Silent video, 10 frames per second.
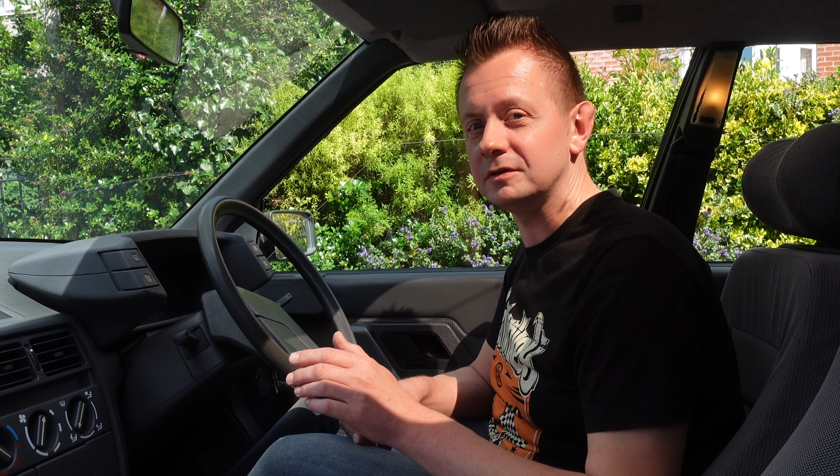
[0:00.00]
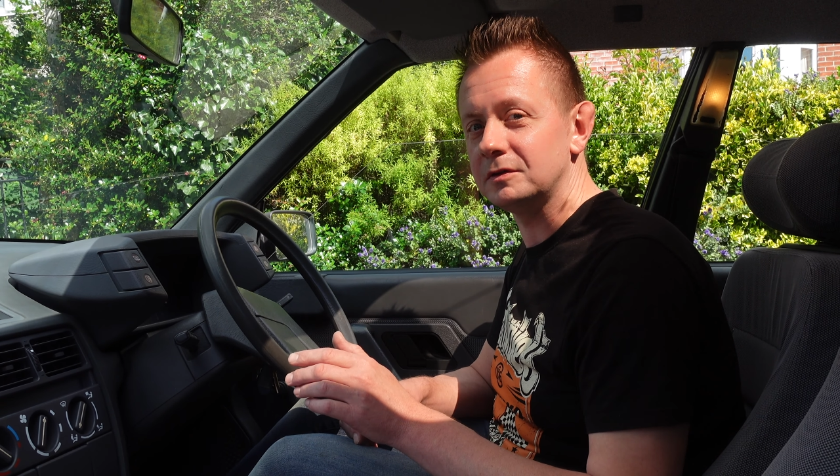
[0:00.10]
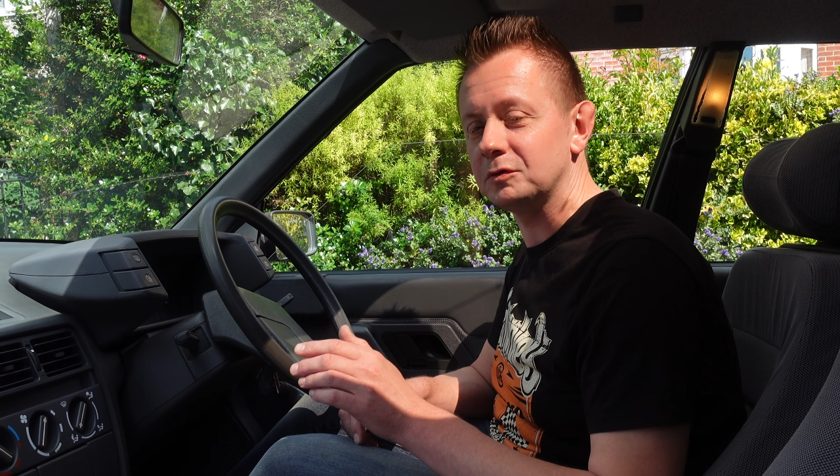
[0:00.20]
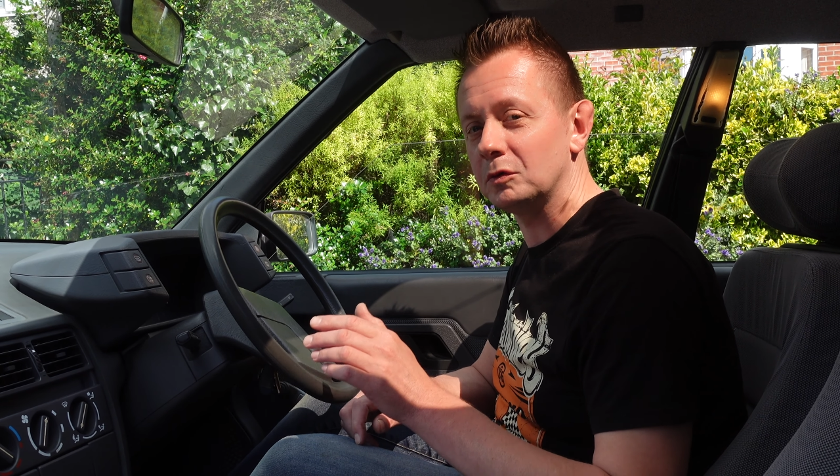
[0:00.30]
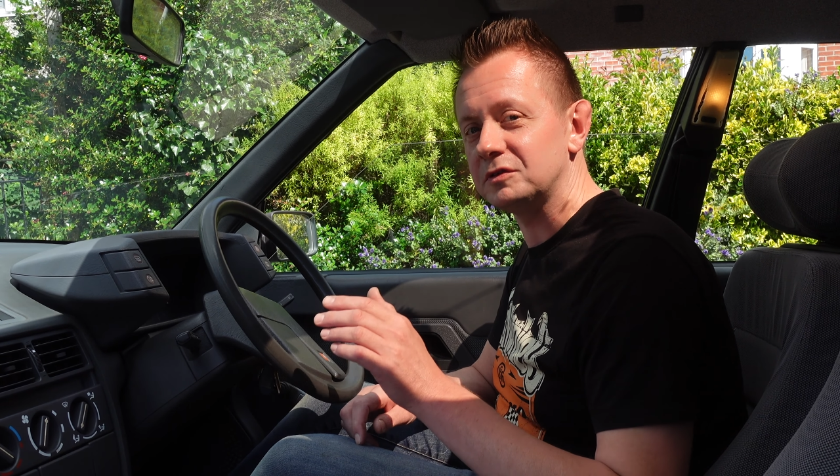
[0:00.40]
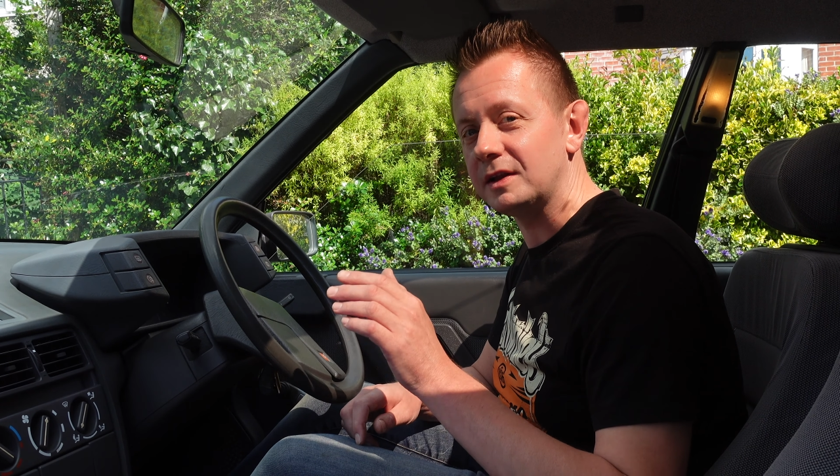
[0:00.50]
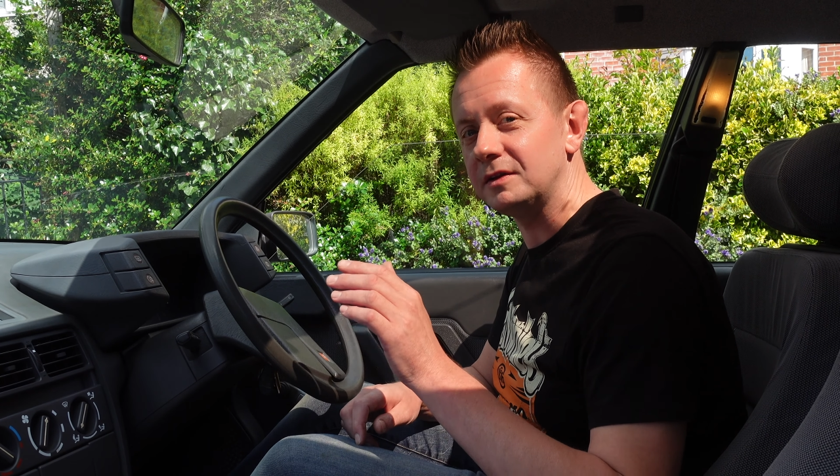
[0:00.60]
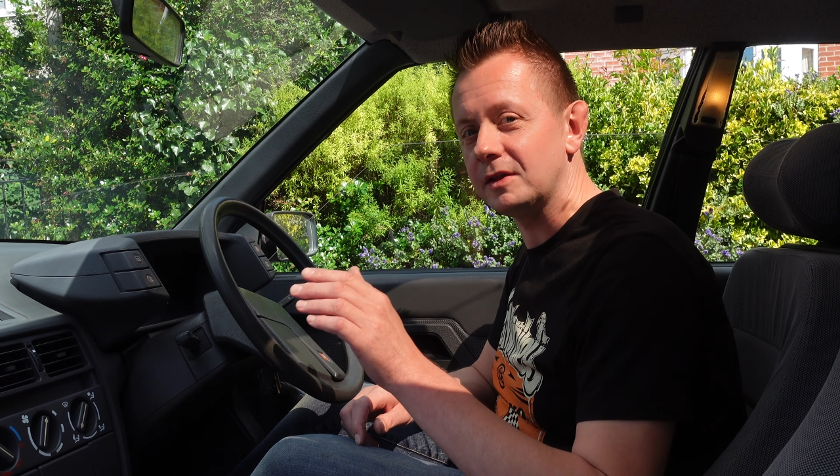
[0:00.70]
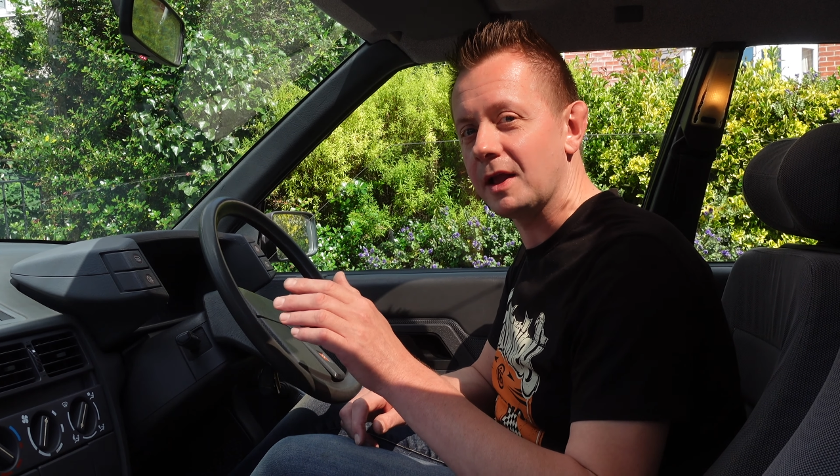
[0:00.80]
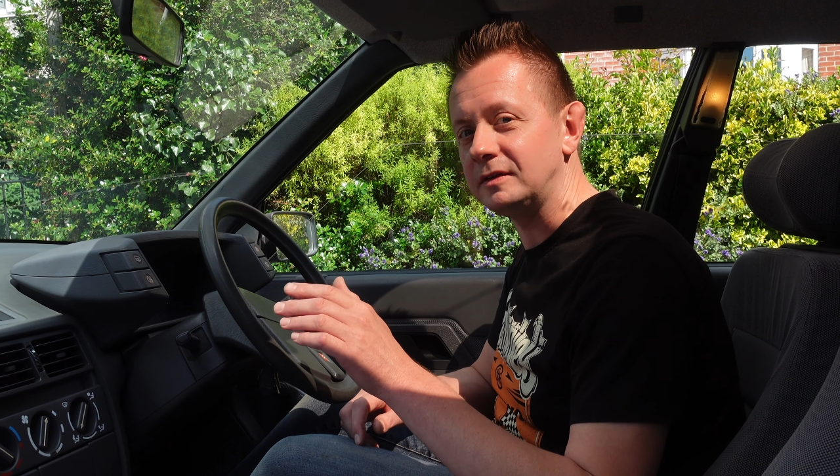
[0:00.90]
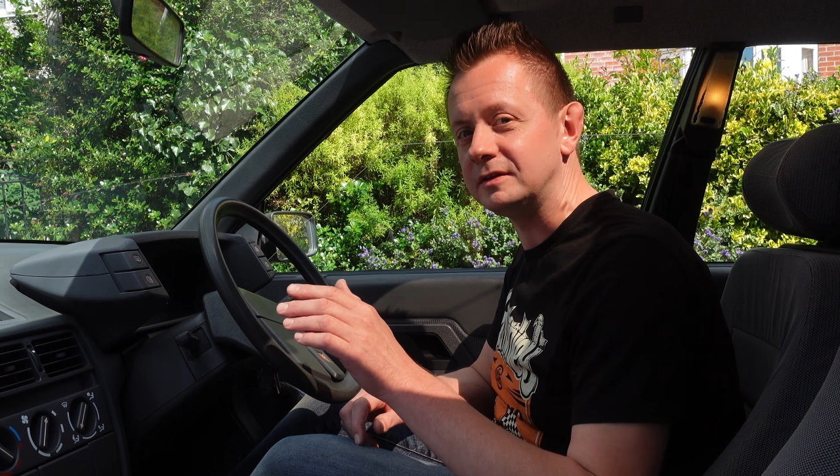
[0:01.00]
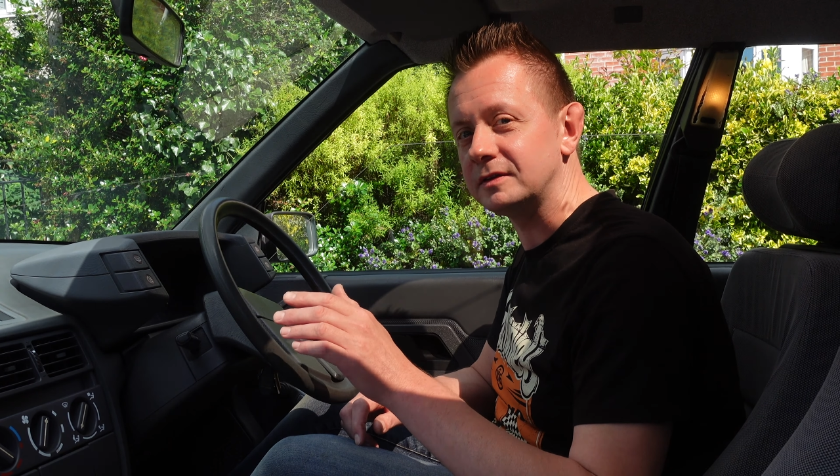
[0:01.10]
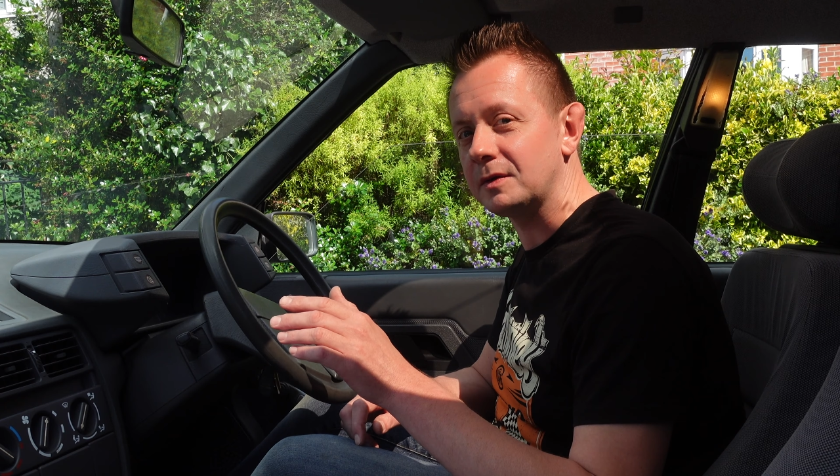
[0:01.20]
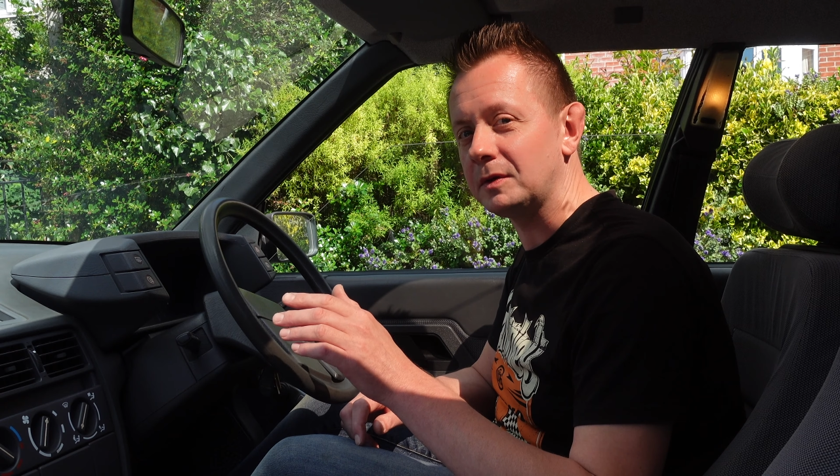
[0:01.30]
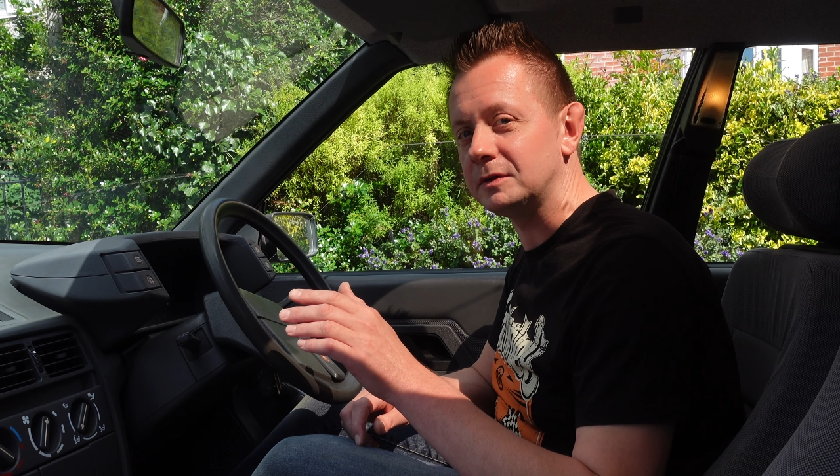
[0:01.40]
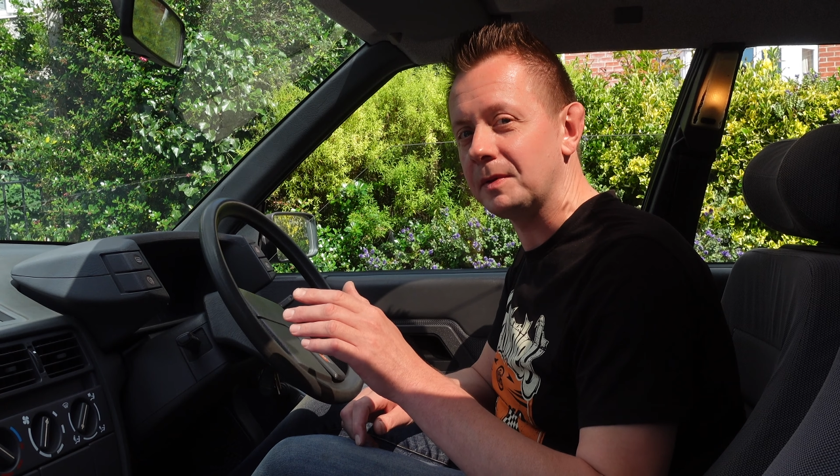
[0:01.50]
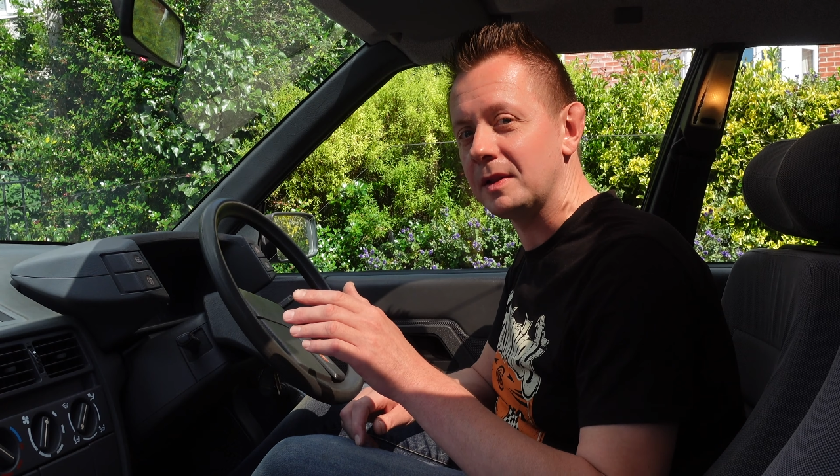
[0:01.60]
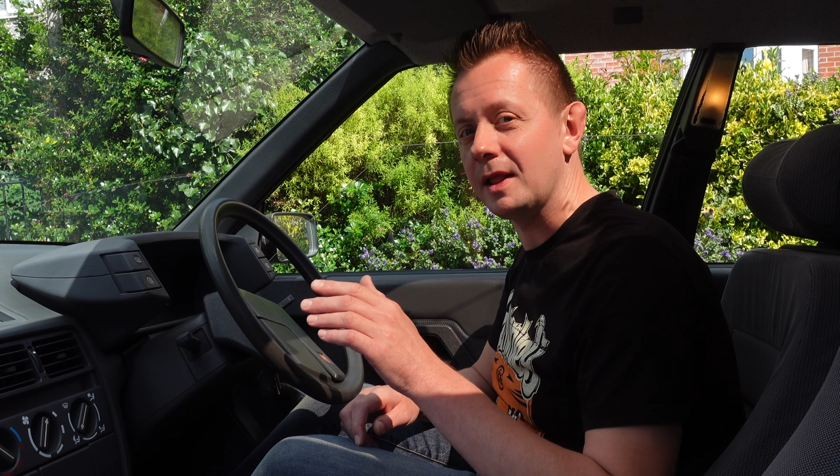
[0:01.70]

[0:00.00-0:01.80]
so towards the end of the 80s they went a bit